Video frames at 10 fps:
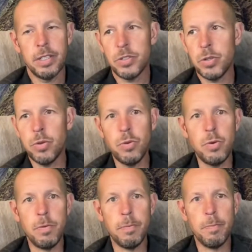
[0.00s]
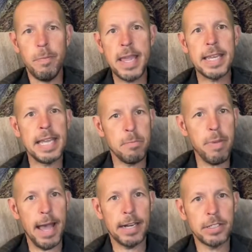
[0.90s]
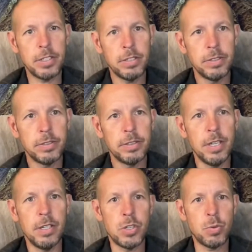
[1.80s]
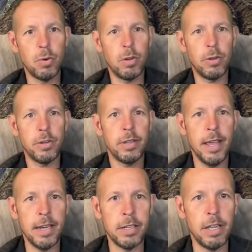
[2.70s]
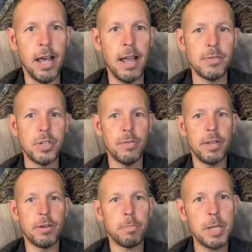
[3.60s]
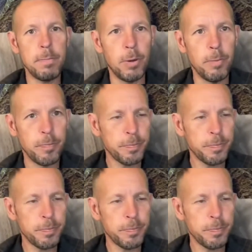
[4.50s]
to make an impact in this world and in the lives of other people.